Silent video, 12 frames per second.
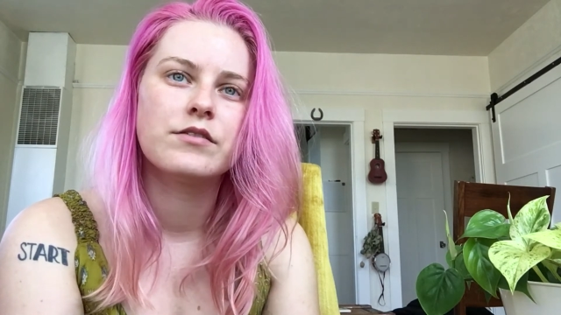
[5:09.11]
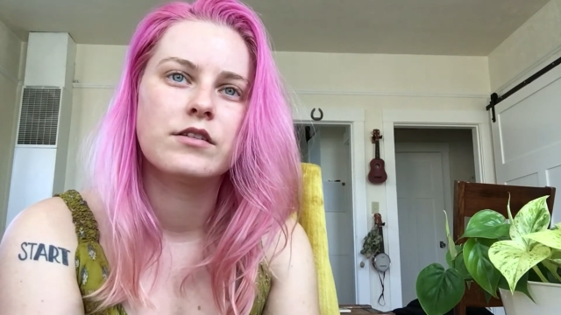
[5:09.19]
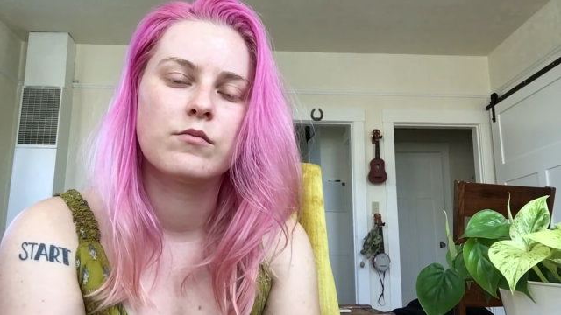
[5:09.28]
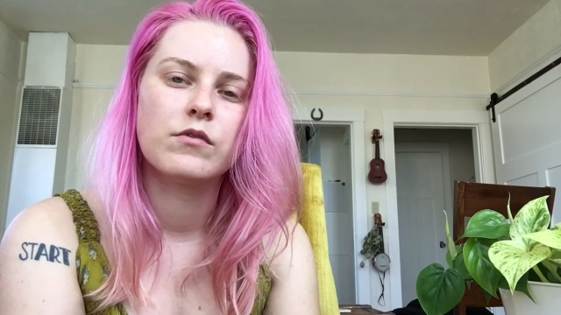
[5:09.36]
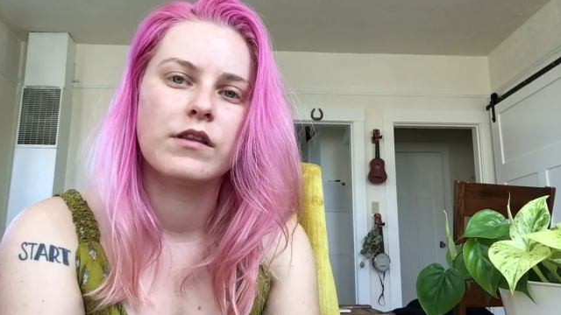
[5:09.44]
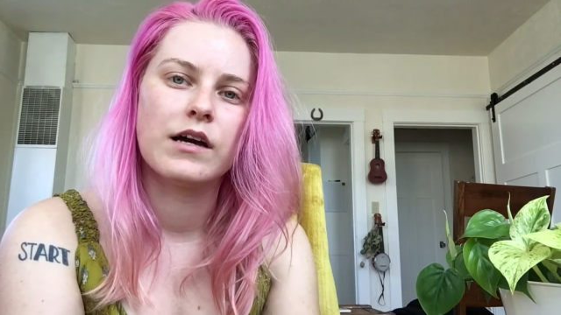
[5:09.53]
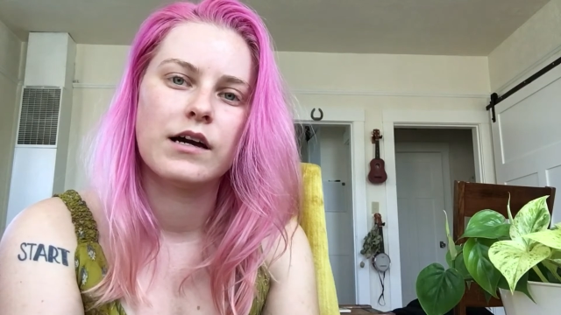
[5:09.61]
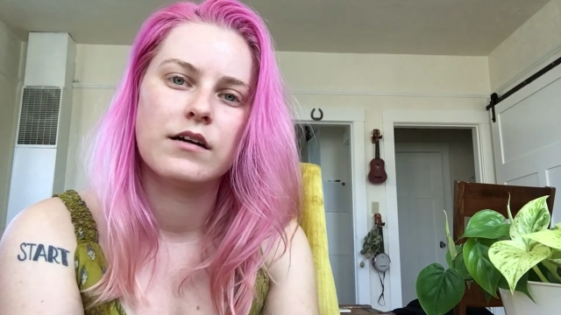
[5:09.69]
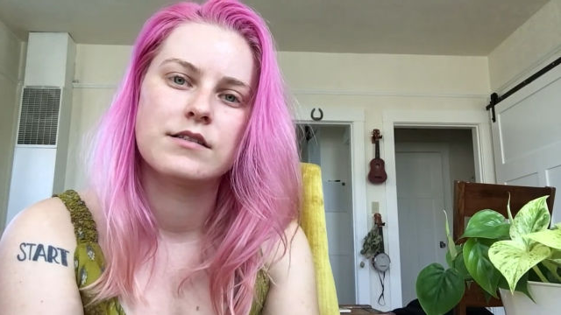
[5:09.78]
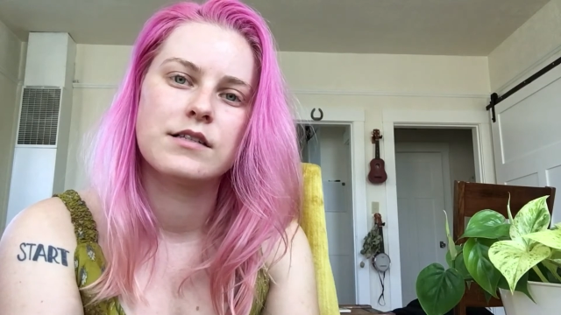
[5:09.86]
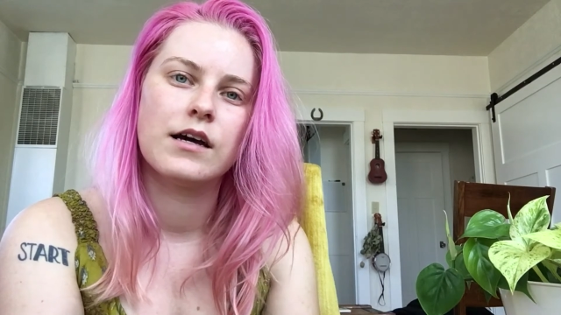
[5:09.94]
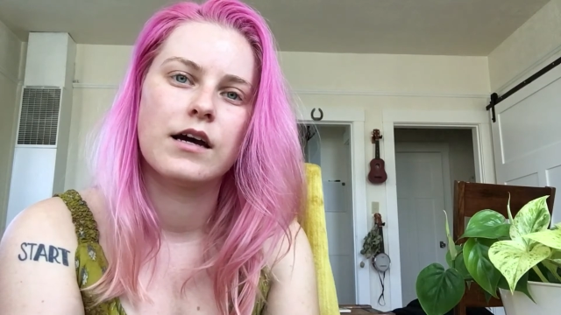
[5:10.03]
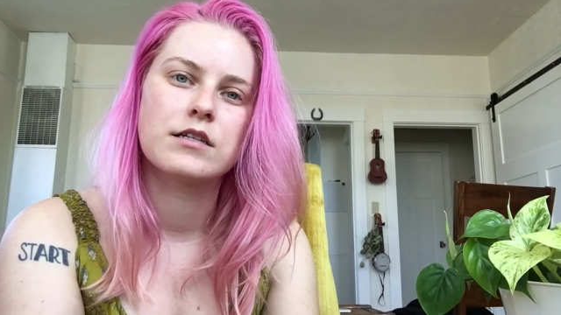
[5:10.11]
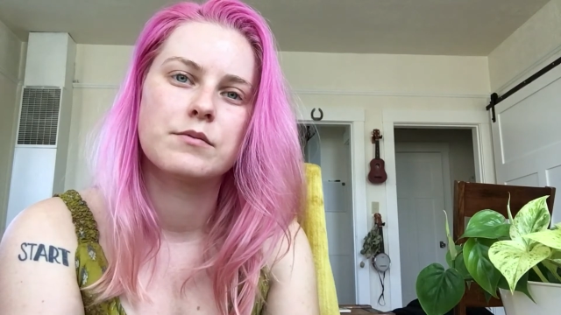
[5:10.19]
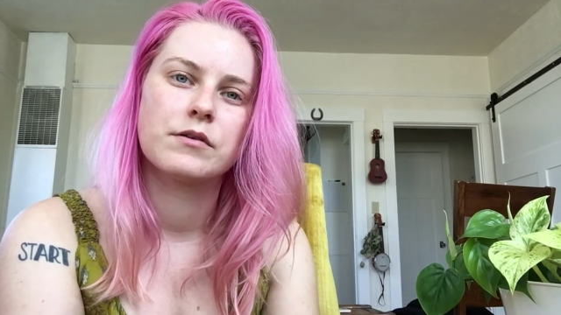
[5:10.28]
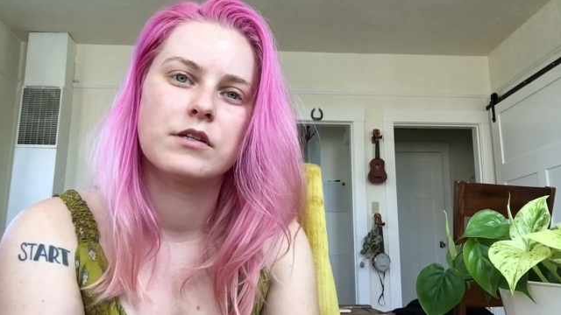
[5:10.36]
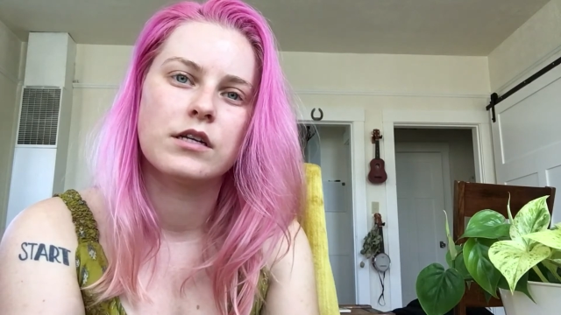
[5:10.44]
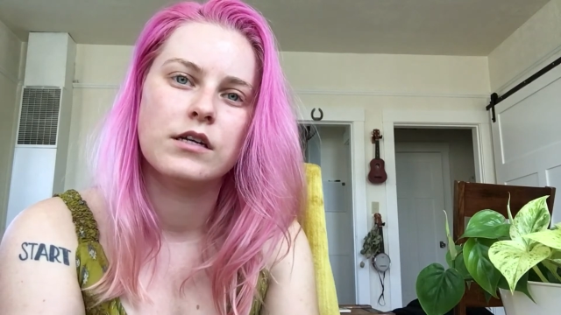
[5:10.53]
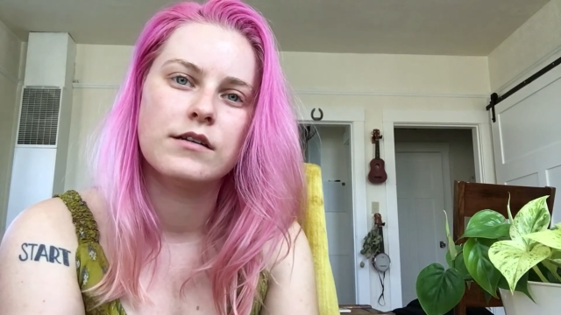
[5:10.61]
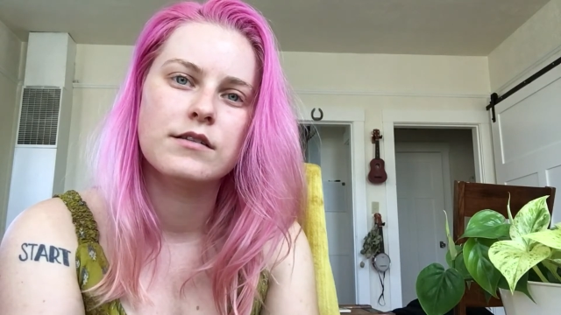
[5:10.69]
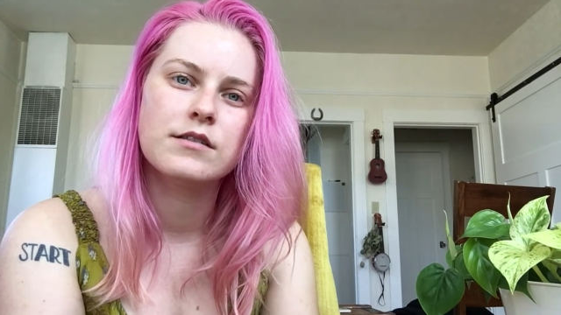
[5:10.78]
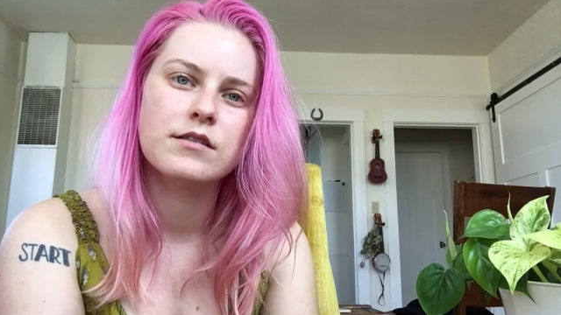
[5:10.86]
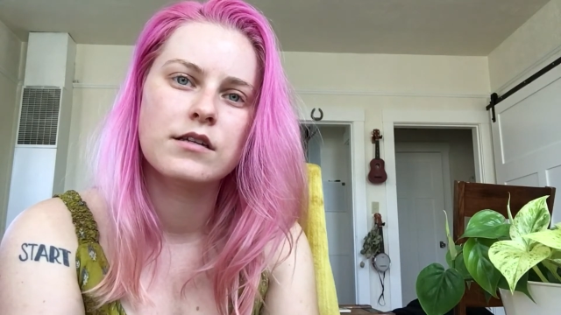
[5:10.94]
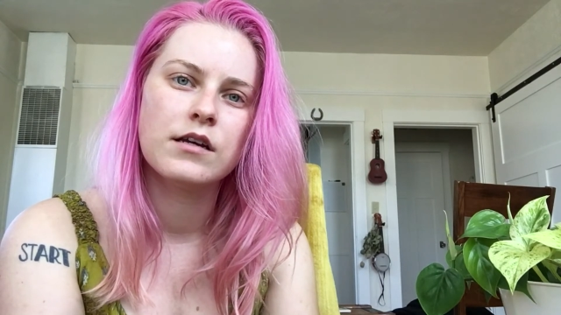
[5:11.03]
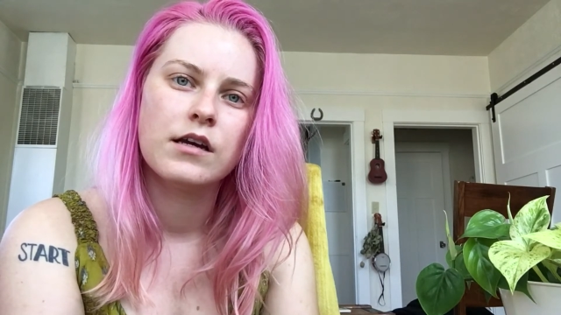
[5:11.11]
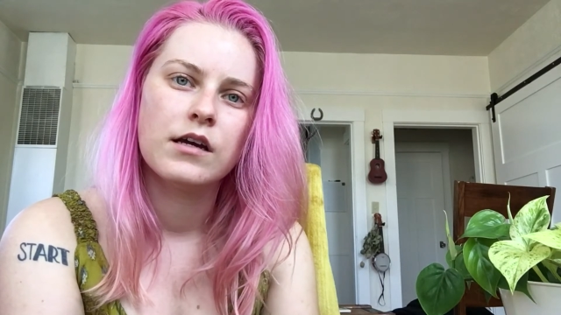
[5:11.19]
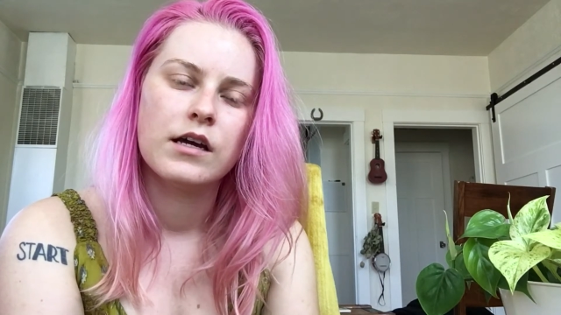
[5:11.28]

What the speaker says: someone that has that expertise